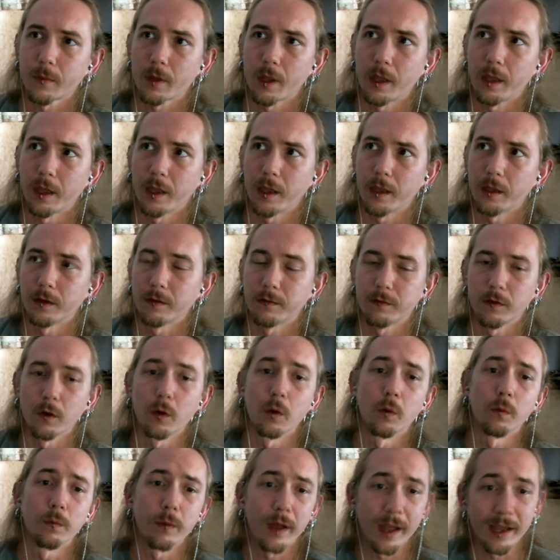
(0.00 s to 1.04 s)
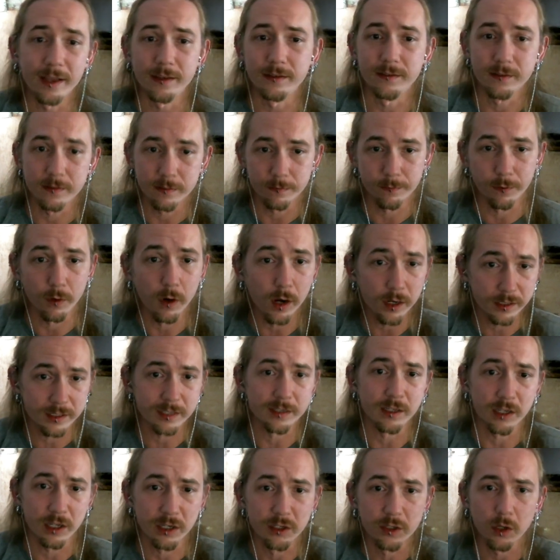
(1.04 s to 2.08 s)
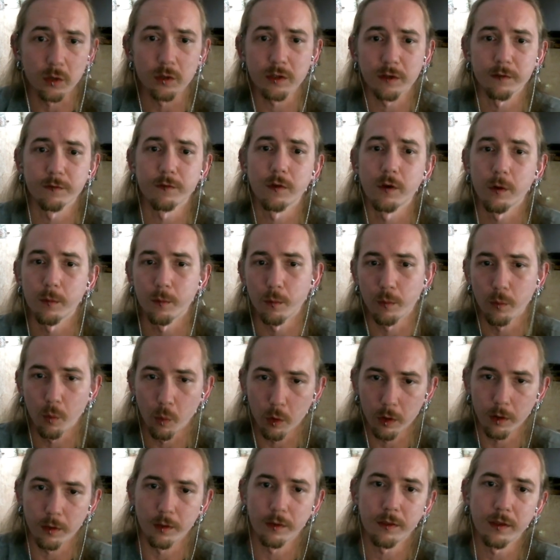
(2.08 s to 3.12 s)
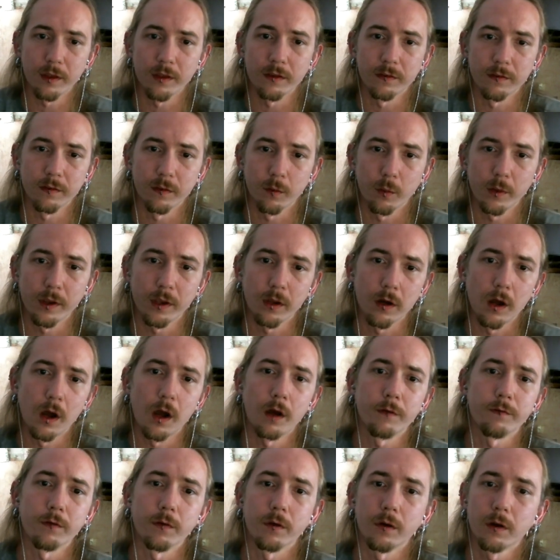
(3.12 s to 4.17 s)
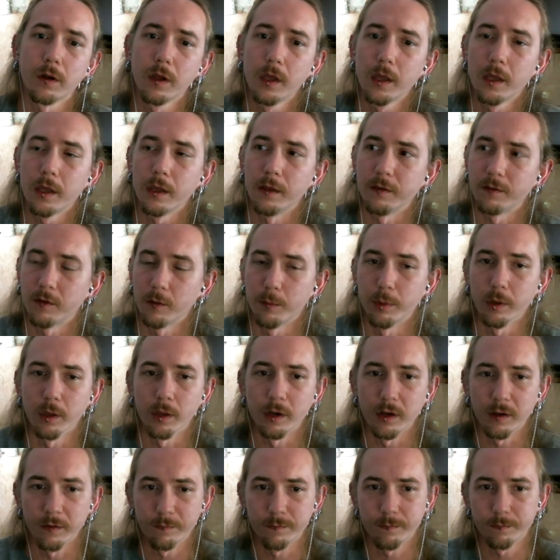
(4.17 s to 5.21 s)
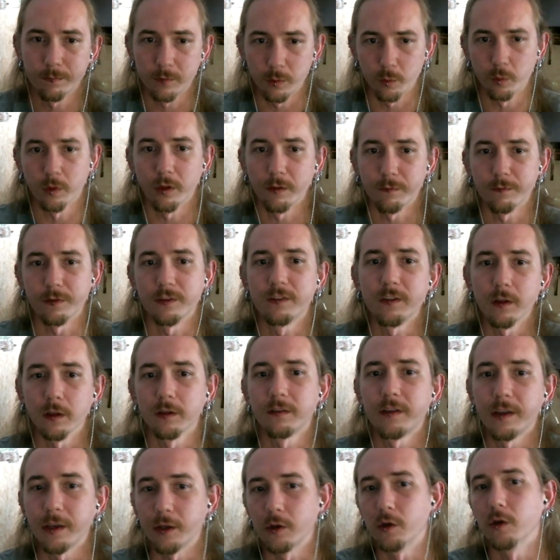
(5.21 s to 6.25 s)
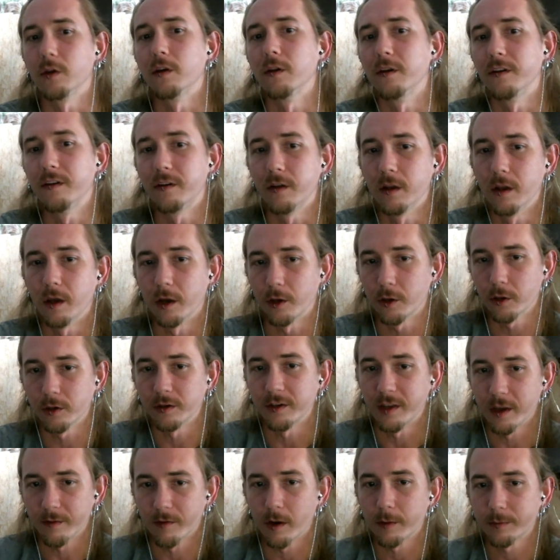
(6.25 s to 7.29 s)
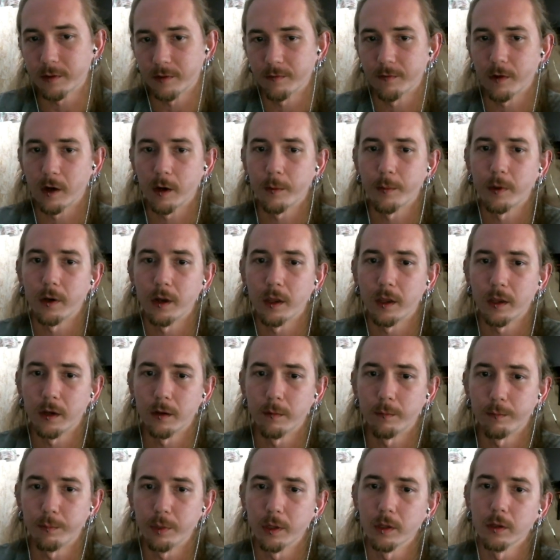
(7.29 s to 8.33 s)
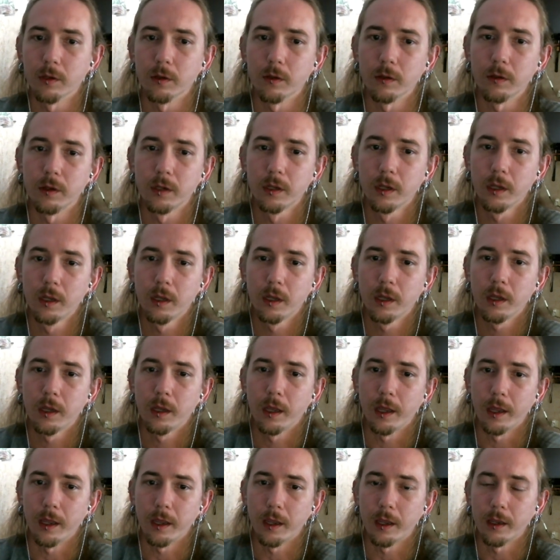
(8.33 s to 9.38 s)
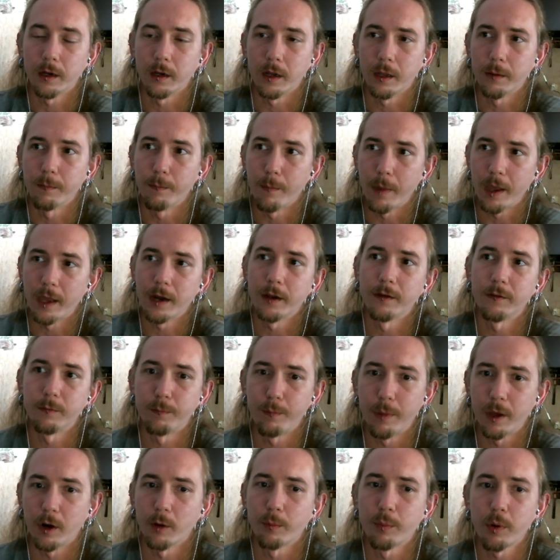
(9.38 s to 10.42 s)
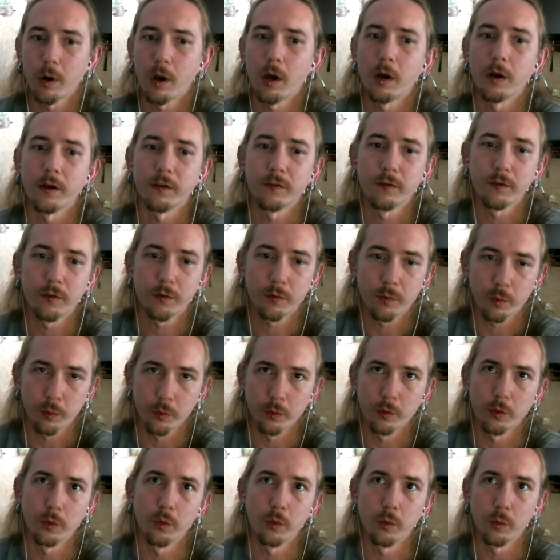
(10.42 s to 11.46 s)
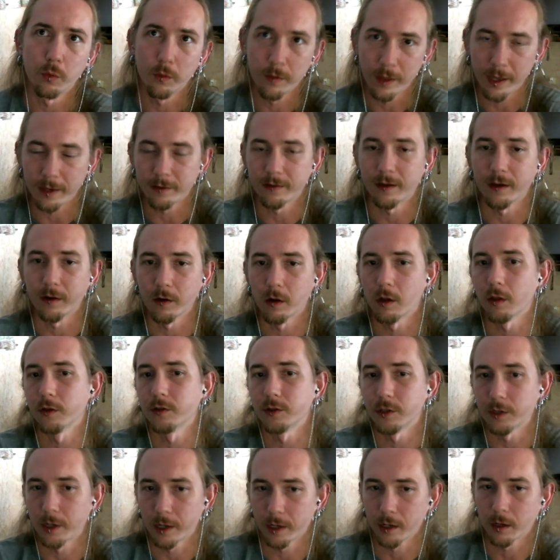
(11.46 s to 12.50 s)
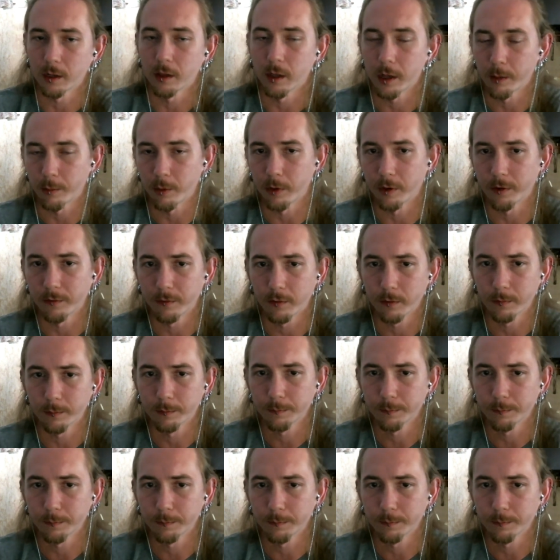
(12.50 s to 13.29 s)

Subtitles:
And so as for us as a consulting firm, one of the things that we can offer is the ability to really facilitate a good DevOps environment and build and manage better products through that technology and collaboration.